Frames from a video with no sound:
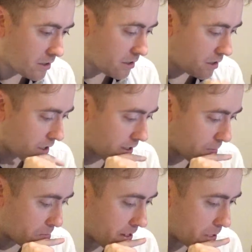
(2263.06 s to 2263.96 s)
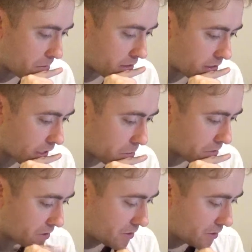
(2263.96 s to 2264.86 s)
Alright, maybe these goblins
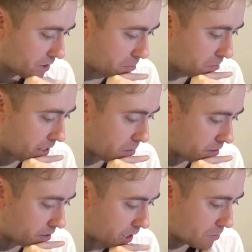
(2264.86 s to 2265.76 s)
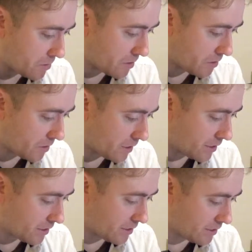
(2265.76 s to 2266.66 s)
can do it. Maybe these goblins can do it.
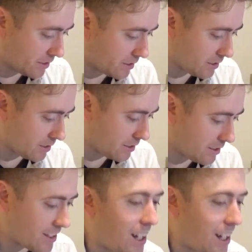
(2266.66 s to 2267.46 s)
No!